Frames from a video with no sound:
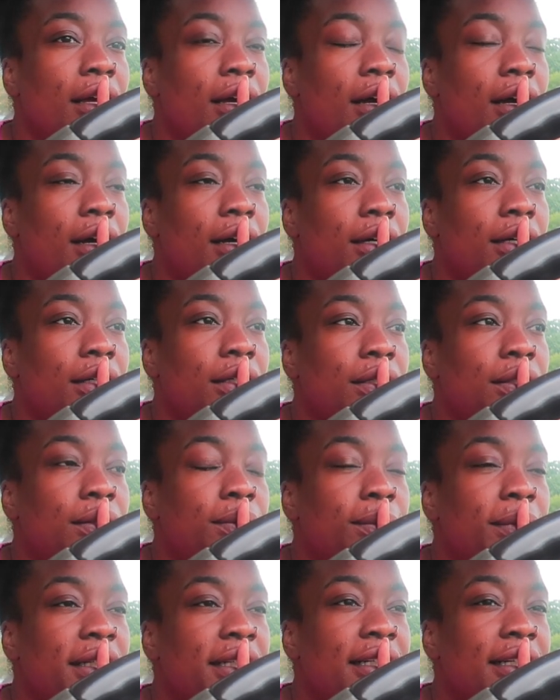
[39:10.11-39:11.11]

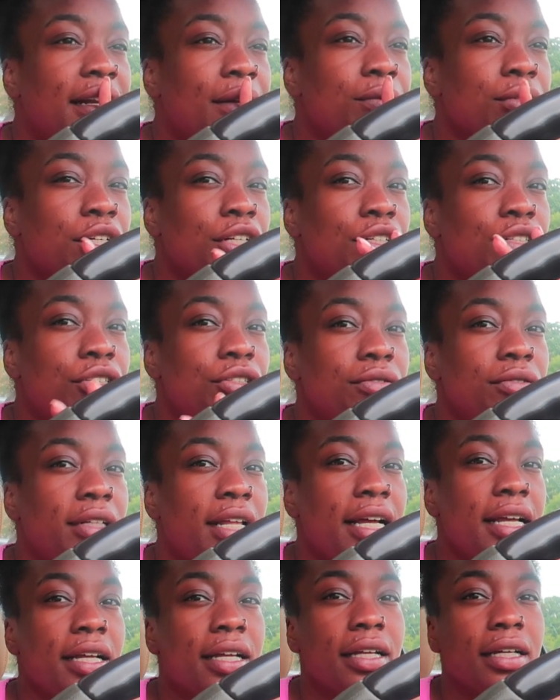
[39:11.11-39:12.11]
um and then I was gonna do
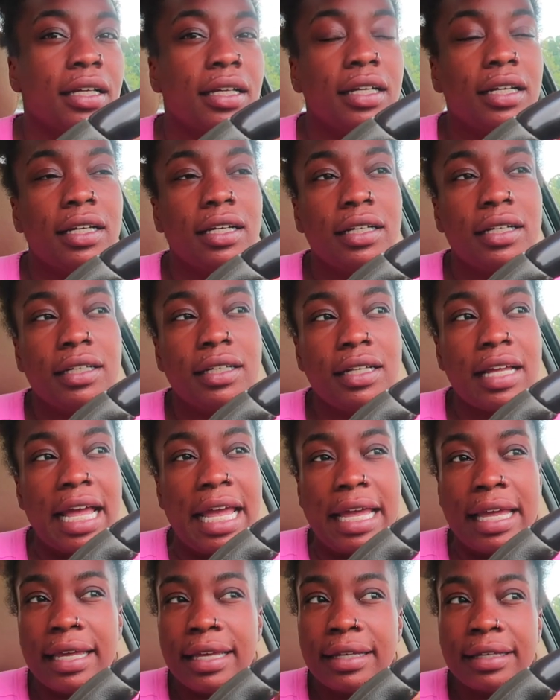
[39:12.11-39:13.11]
like
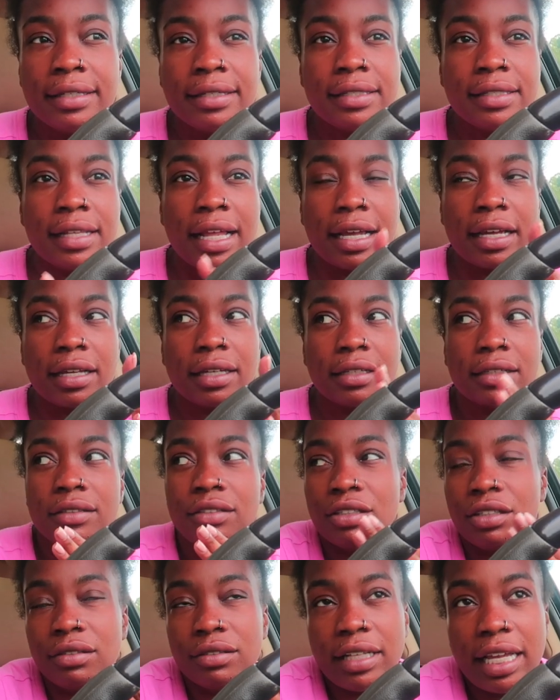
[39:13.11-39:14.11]
eggs, like,
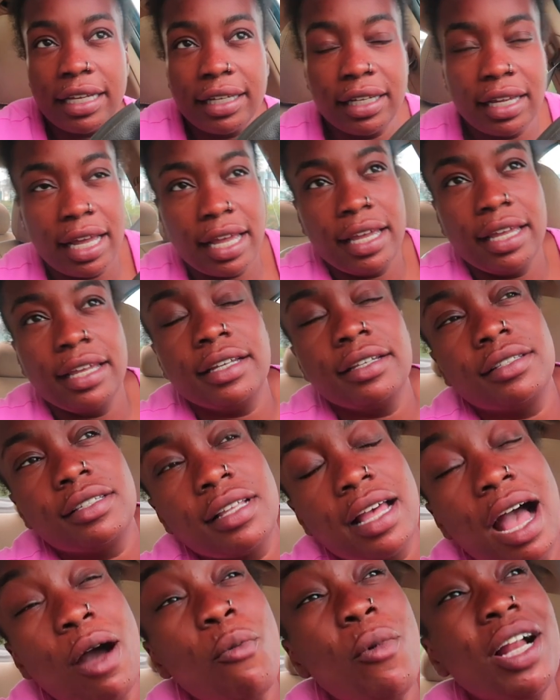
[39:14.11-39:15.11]
you know, like get eggs.
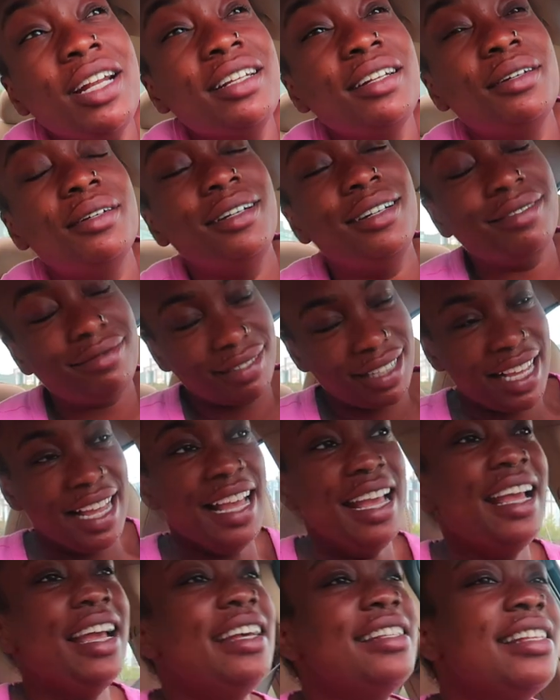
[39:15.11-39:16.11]
I wanted to,
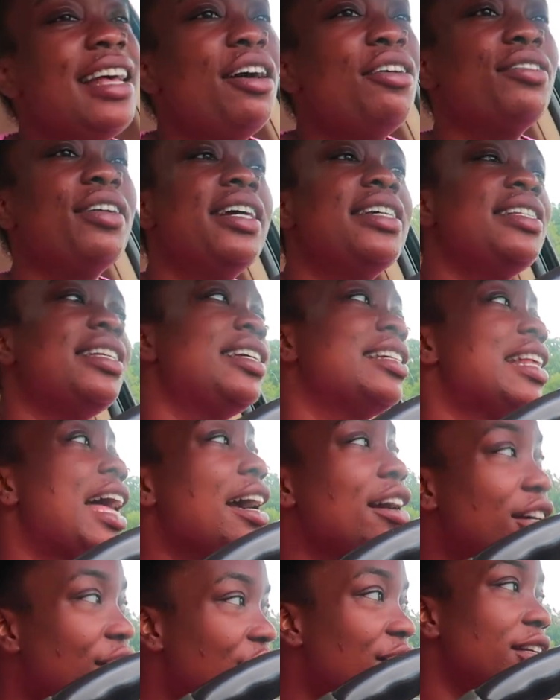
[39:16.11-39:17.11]
it sounds crazy because I
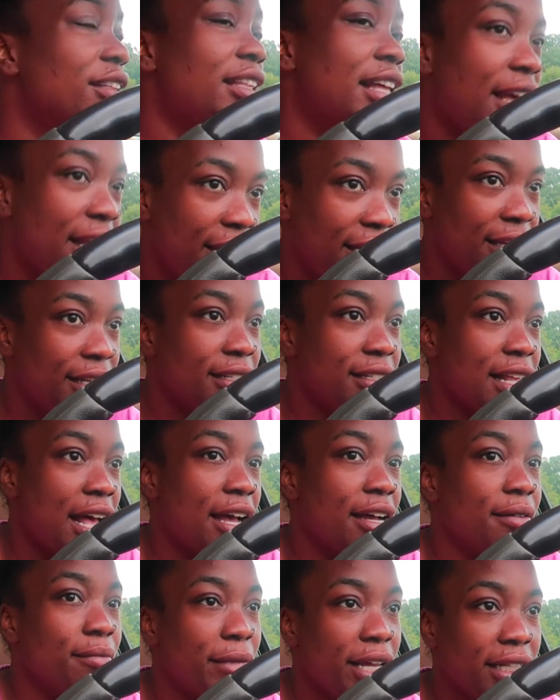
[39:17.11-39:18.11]
could cook the eggs, I
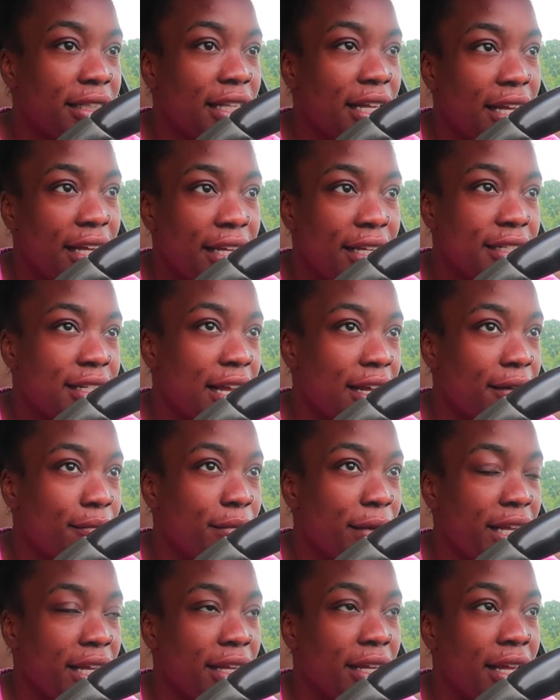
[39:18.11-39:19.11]
can make the eggs, I can
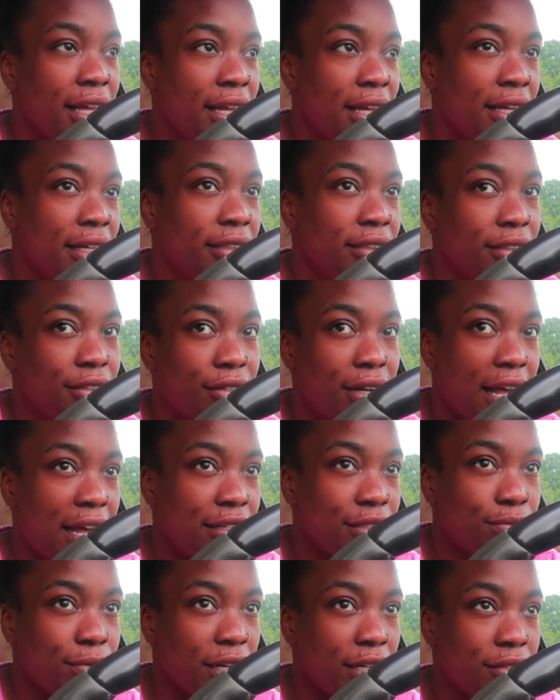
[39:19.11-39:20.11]
make little
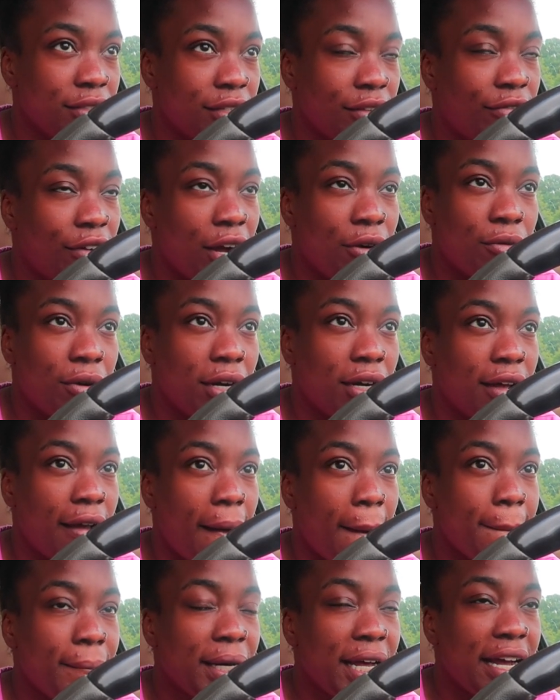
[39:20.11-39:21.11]
hash browns if I
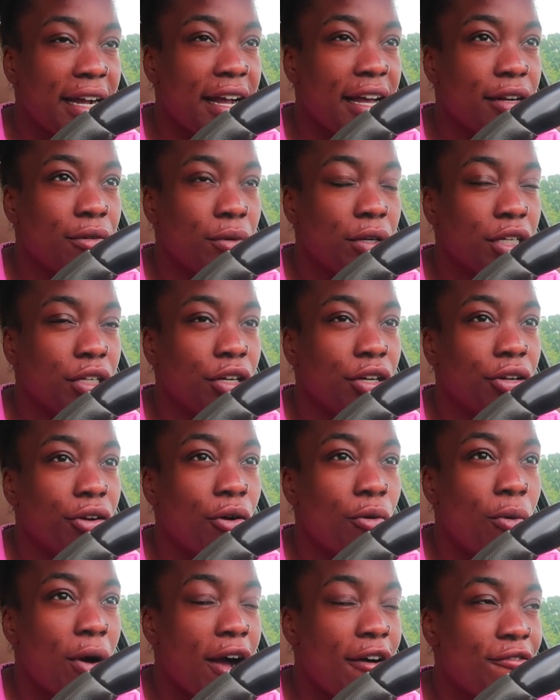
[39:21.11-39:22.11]
want, but I kind of want to go to
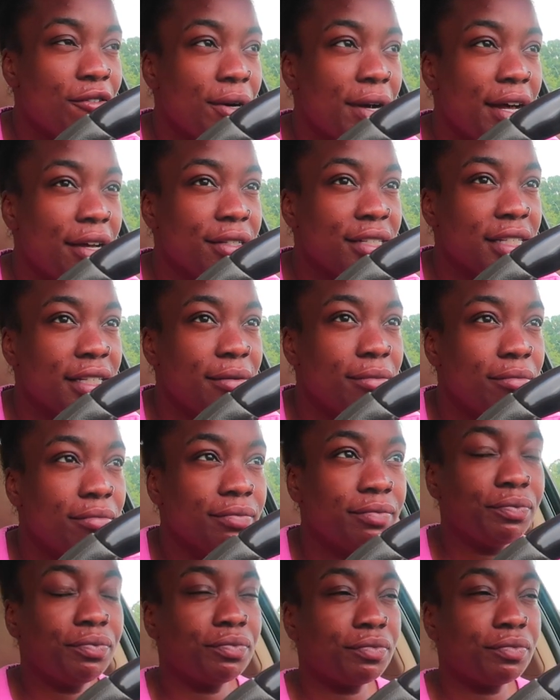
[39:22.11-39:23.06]
Waffle House and